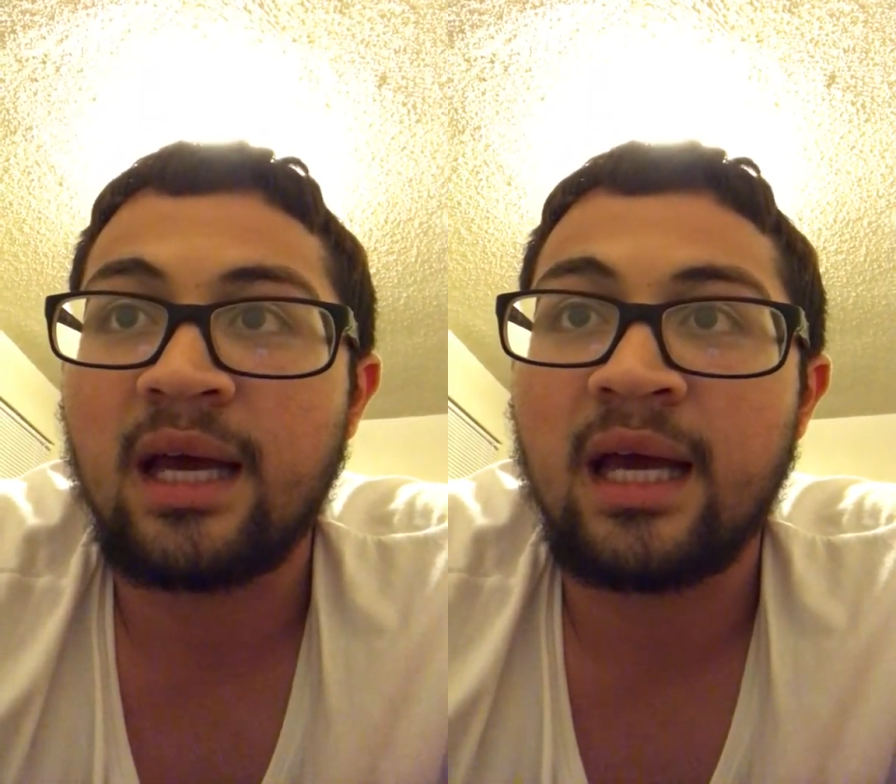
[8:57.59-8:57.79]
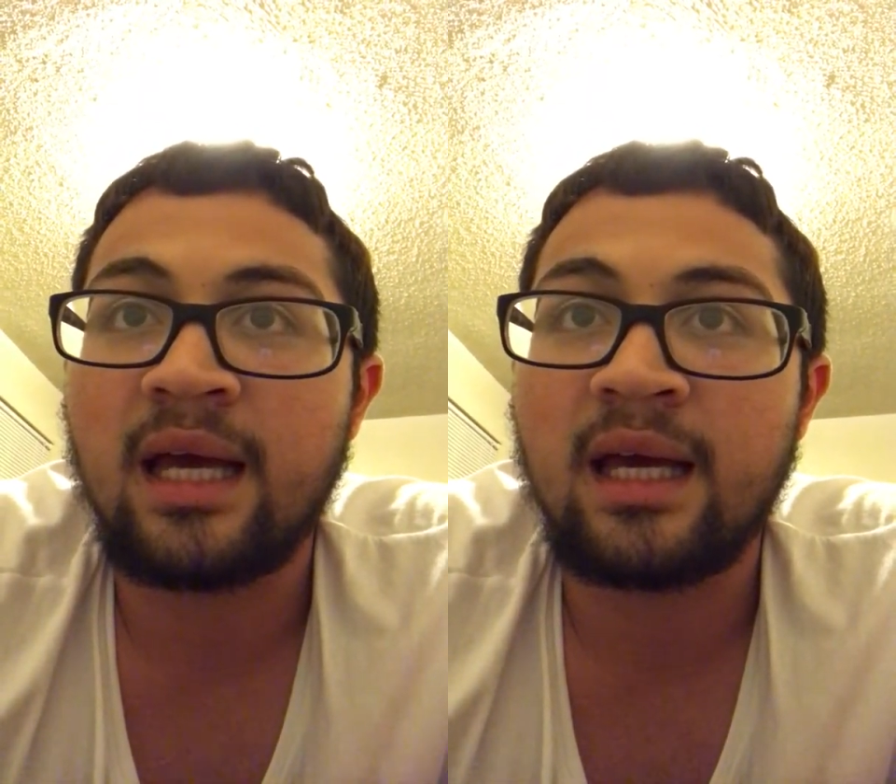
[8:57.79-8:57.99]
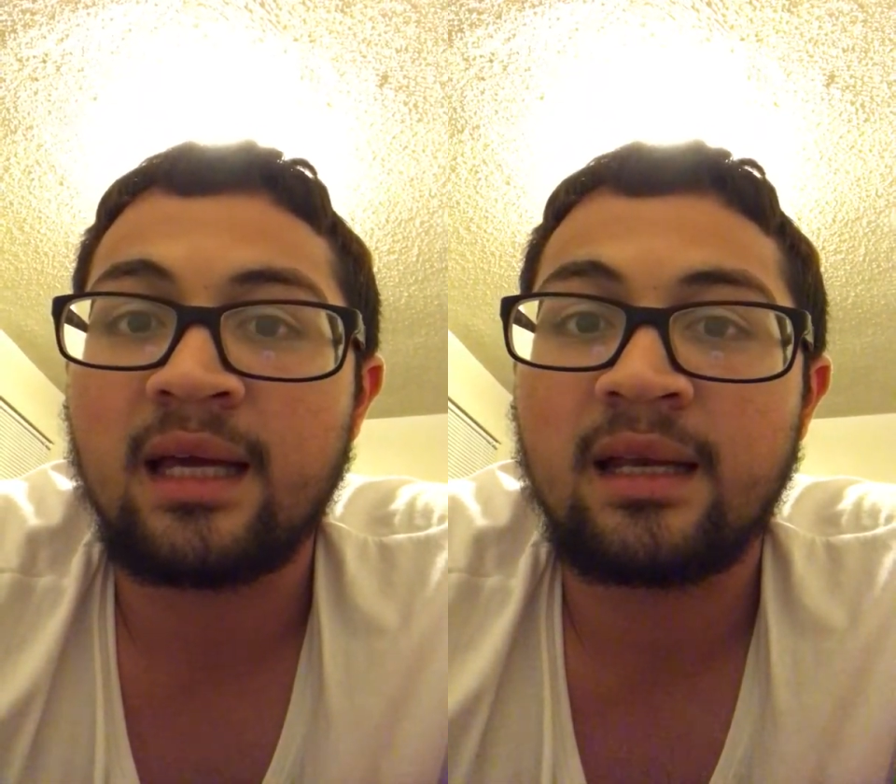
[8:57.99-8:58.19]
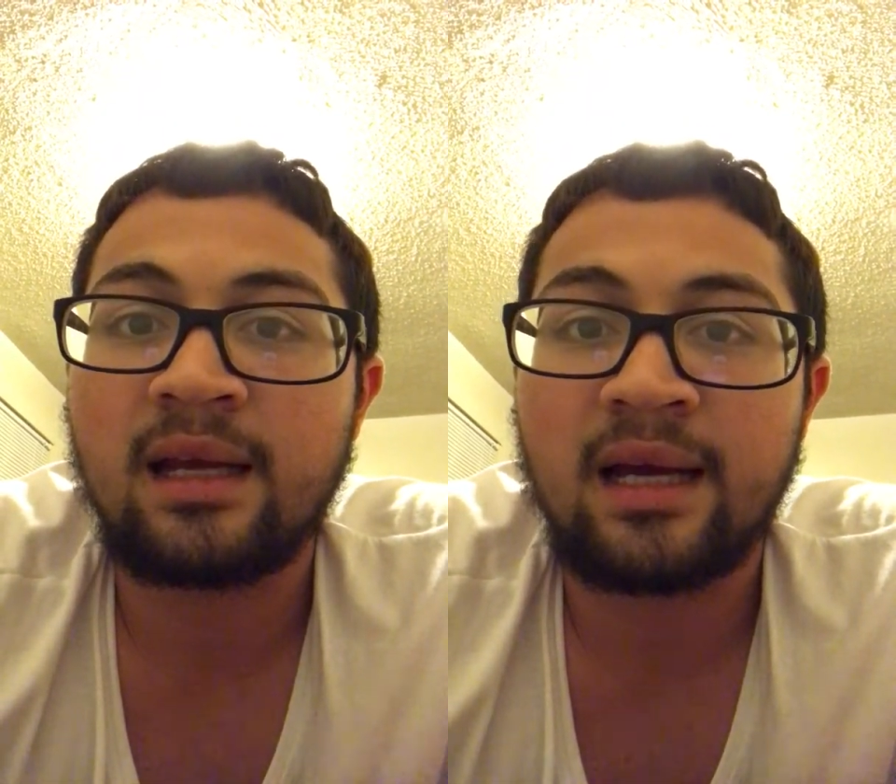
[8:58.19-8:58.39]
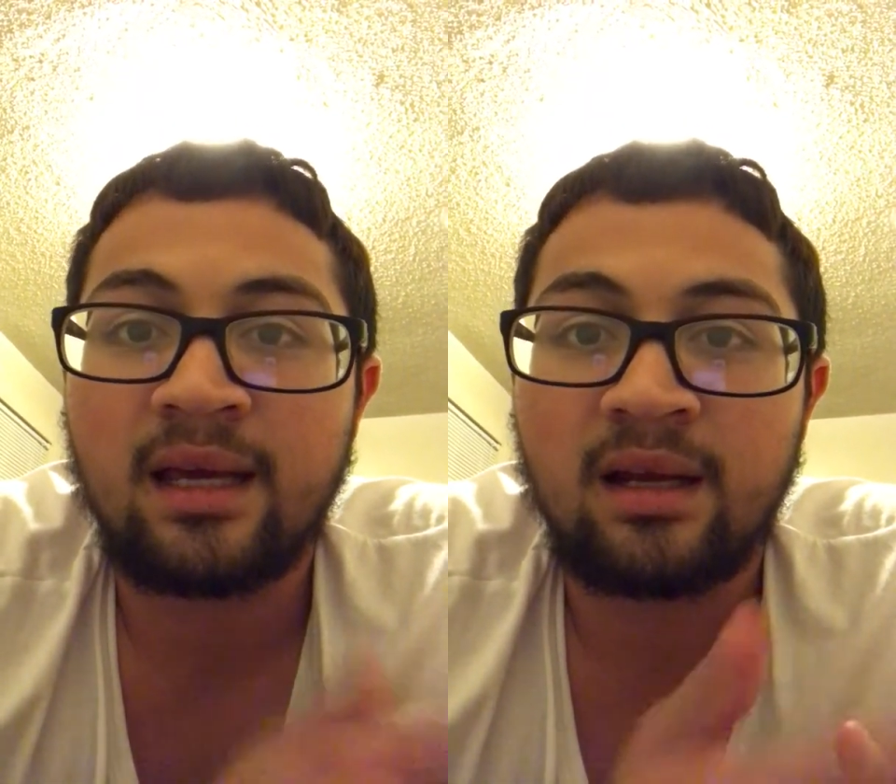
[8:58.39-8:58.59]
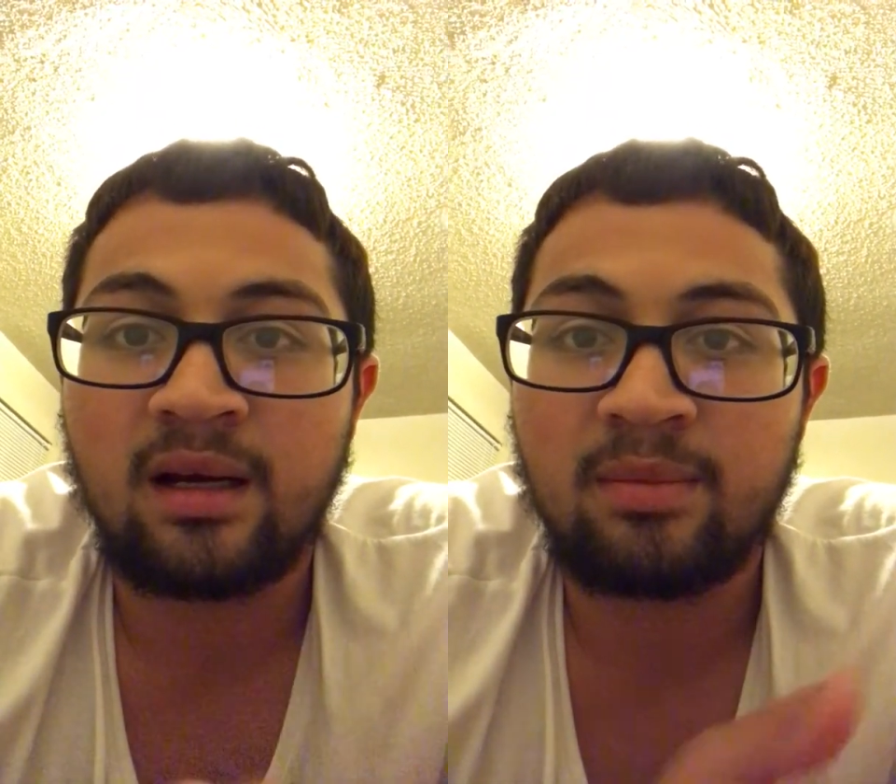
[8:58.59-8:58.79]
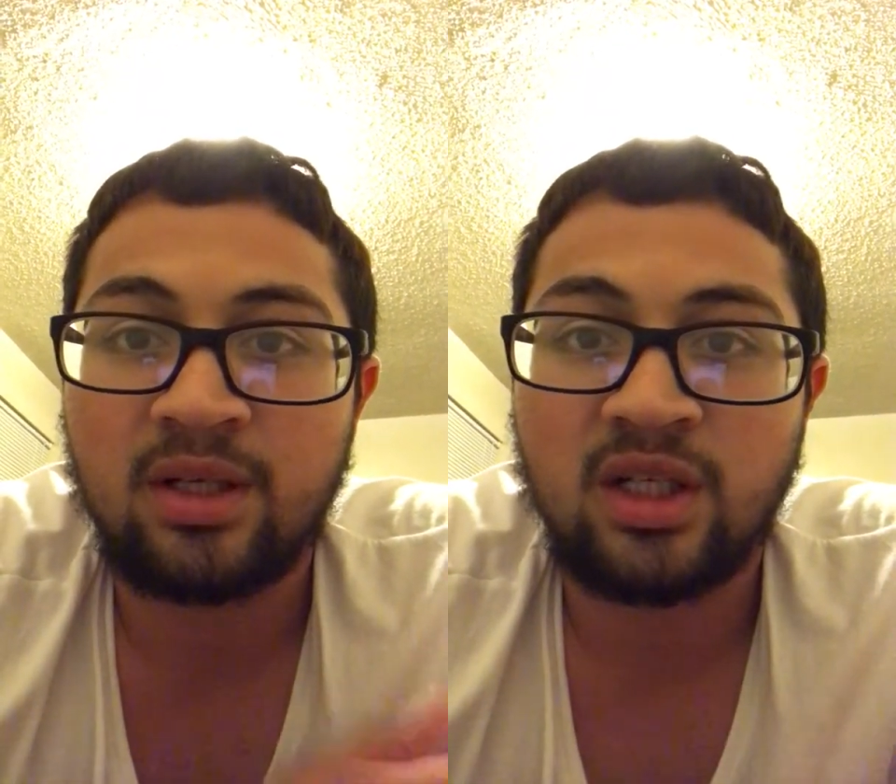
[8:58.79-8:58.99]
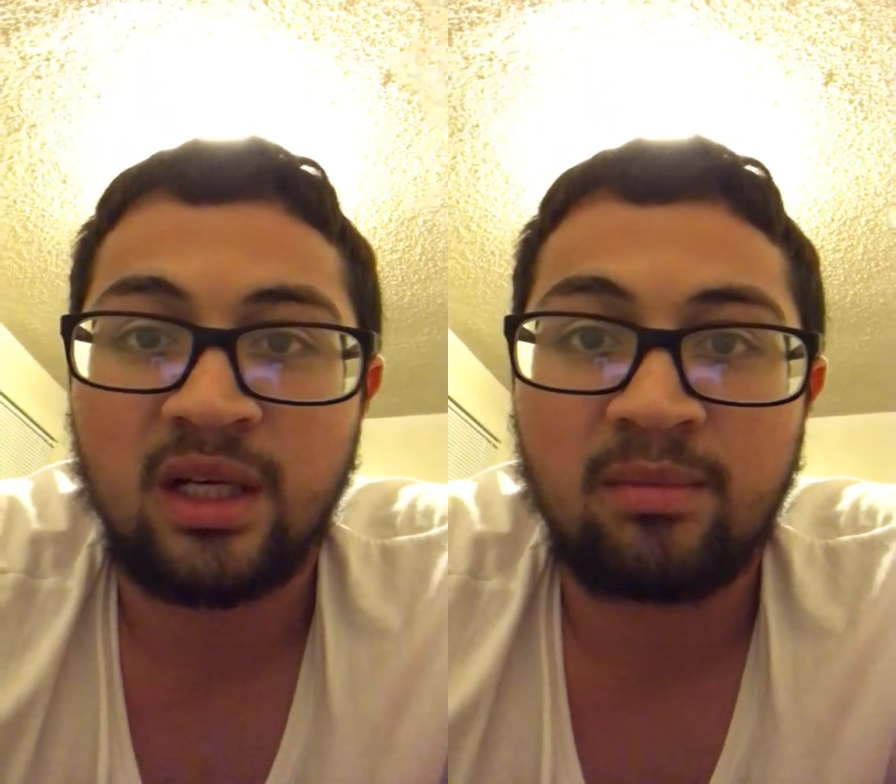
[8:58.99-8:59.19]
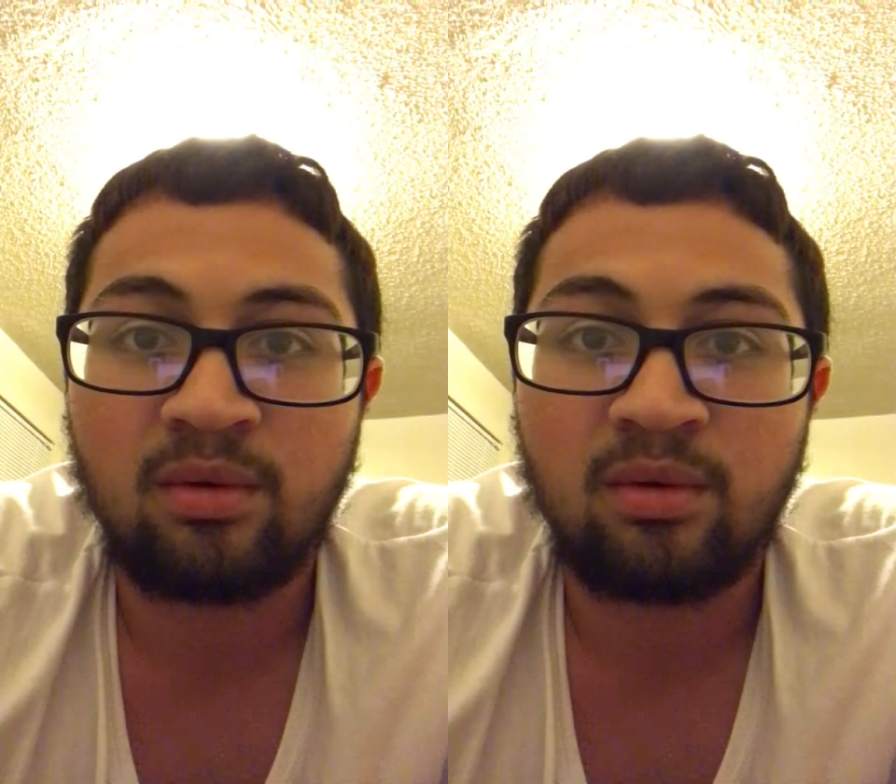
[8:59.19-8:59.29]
and I get up and shit in